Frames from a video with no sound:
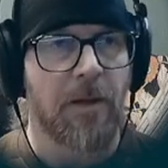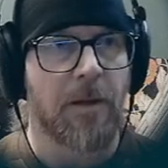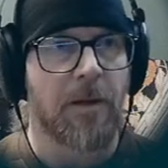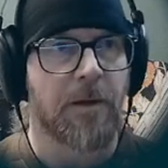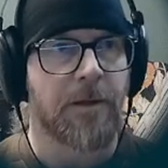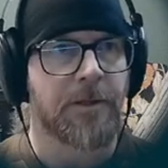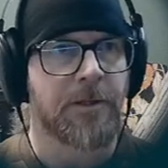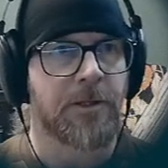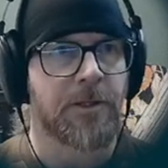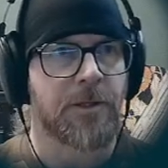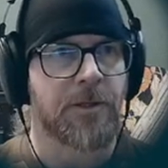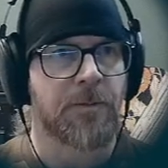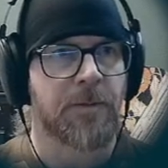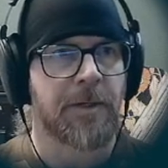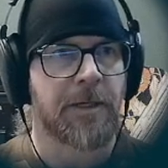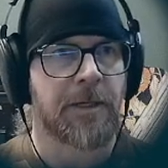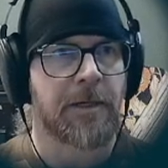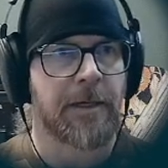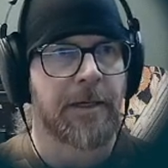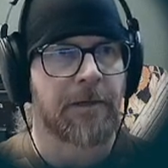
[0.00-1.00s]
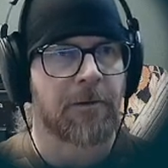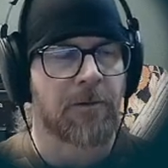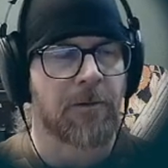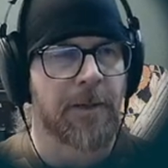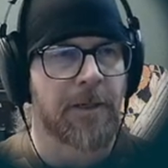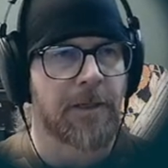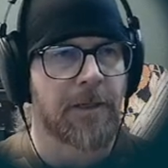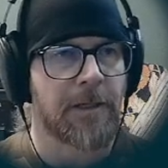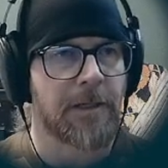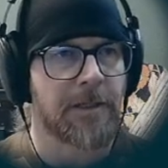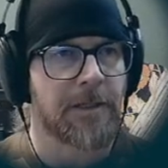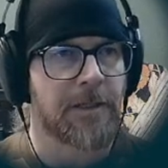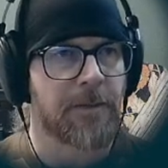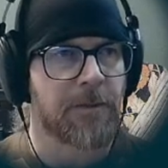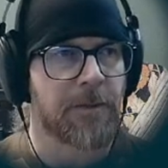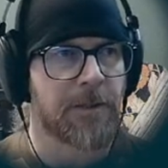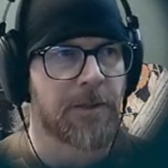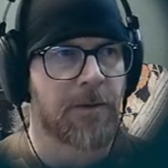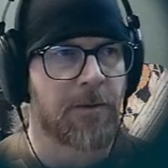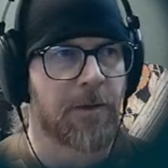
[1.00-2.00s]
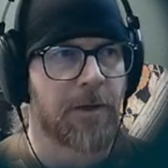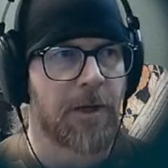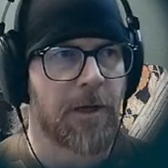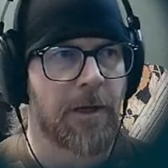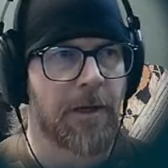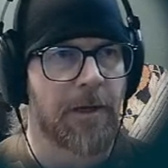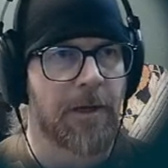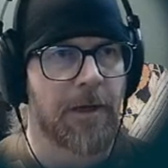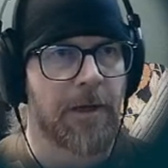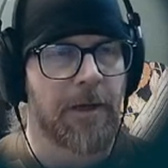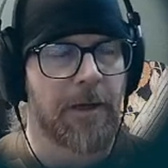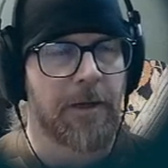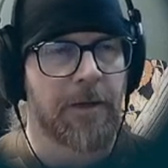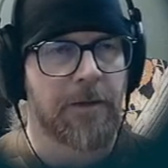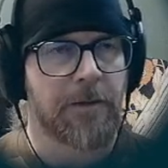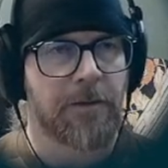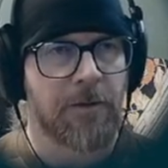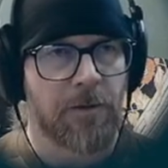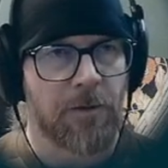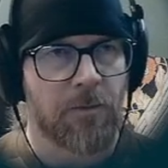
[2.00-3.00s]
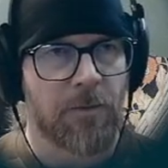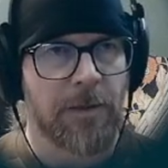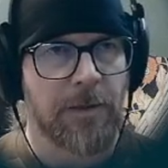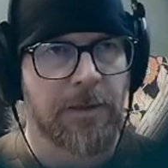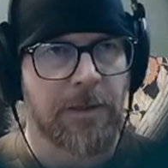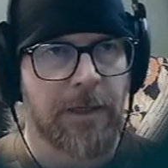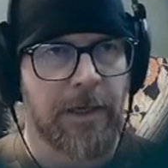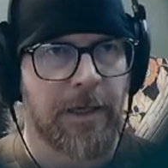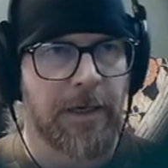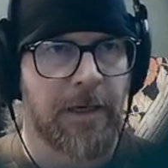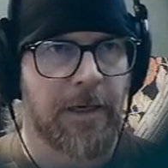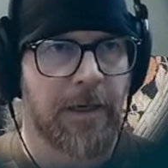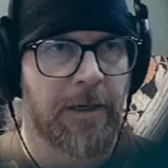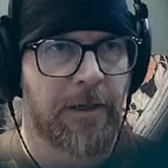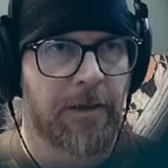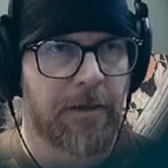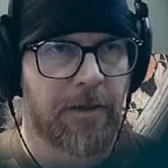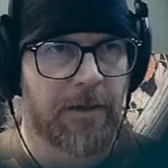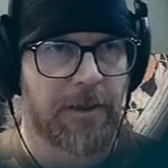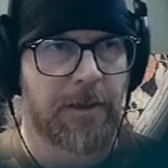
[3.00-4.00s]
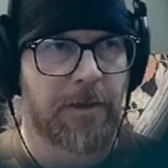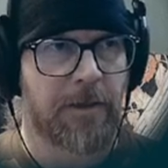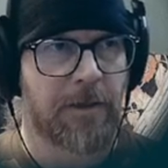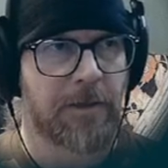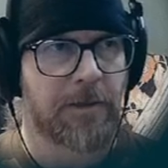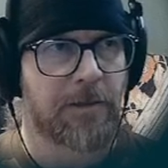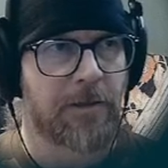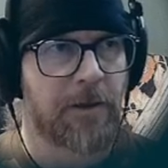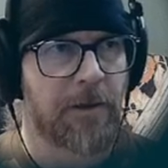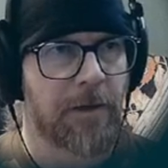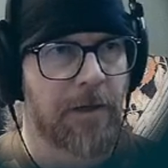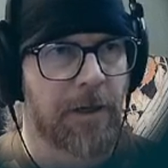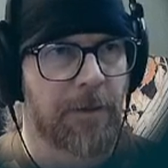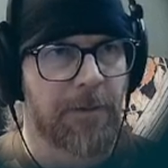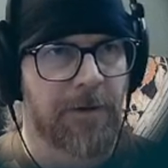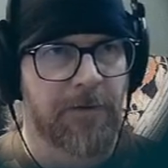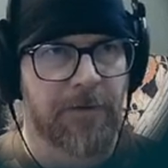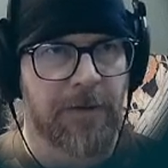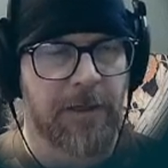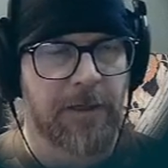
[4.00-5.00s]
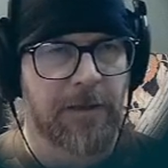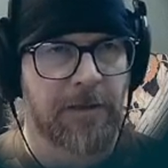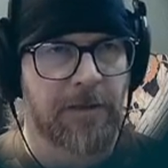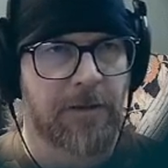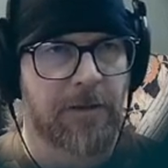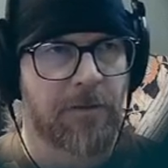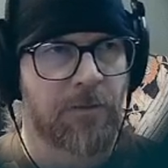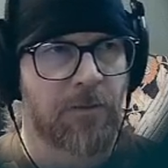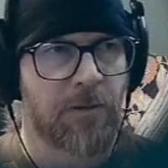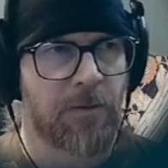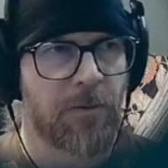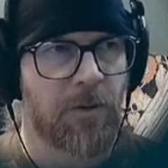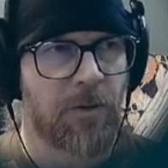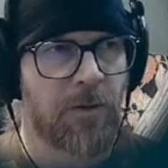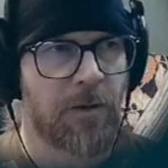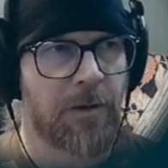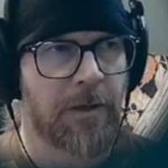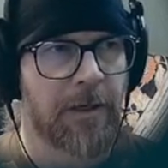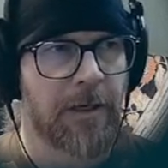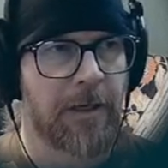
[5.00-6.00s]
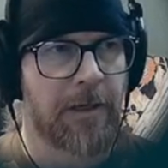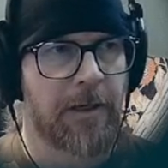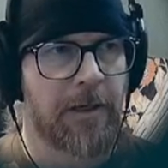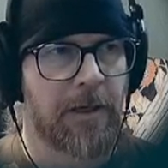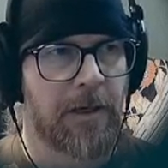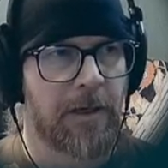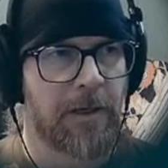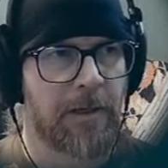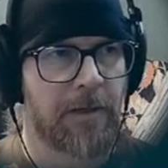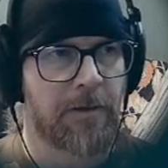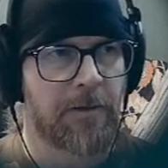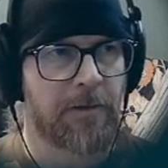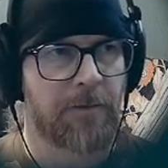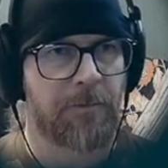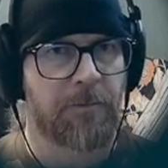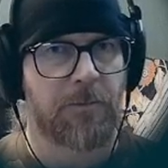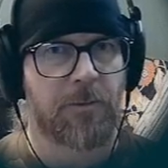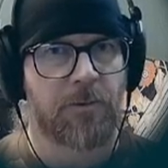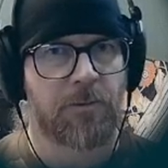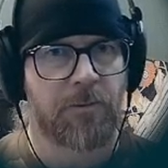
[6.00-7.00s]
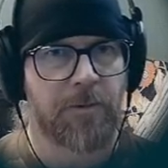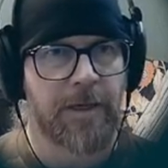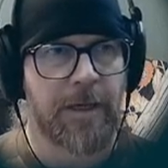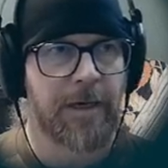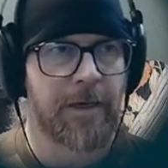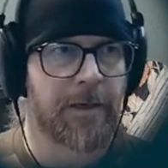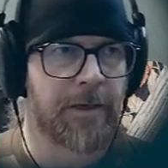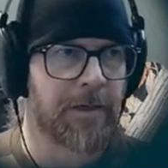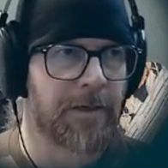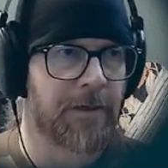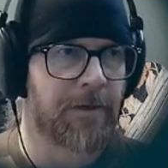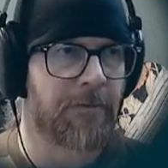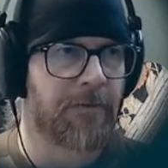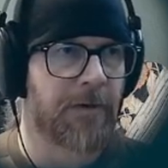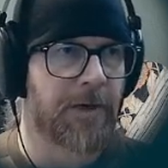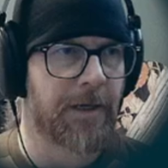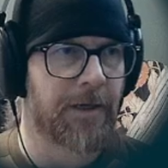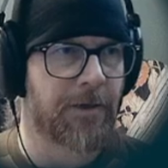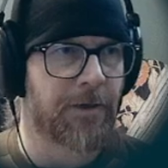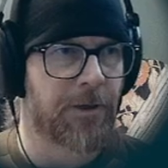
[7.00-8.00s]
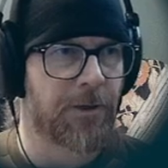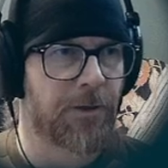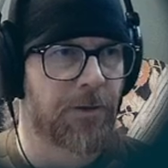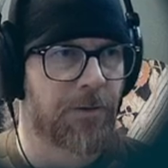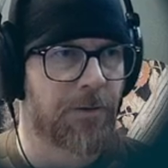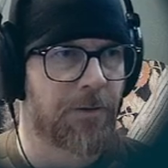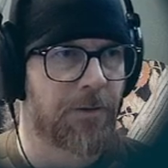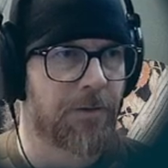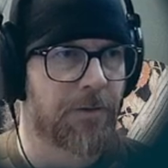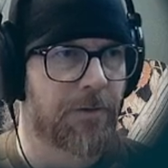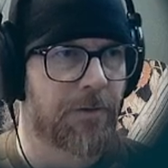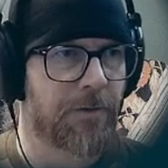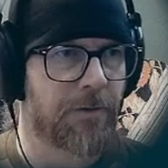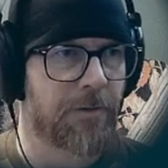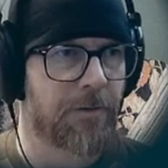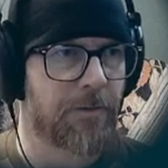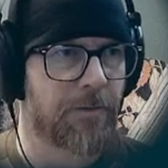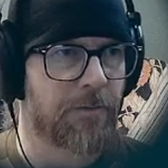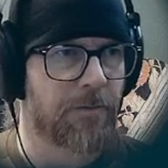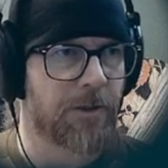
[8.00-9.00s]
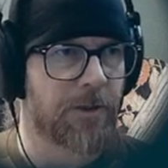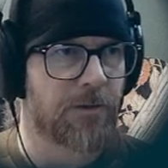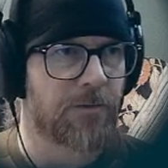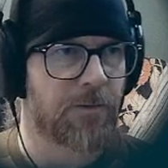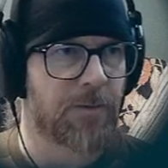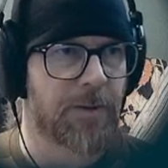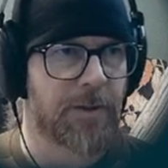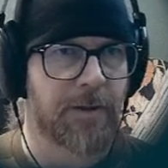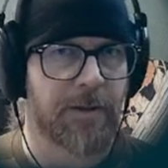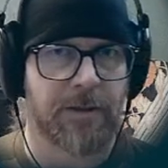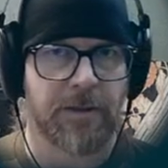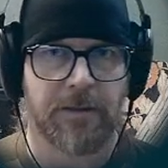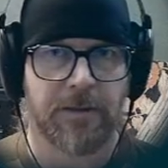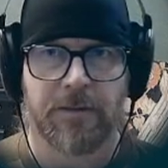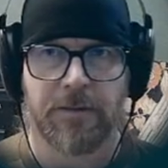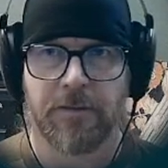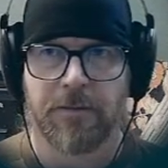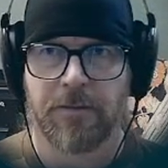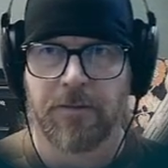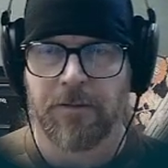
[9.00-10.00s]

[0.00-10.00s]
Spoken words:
just so we can incrementally see what's going on. So on the one side, I start it up, I've connected to the wormhole, and I create an invite code, which will be this.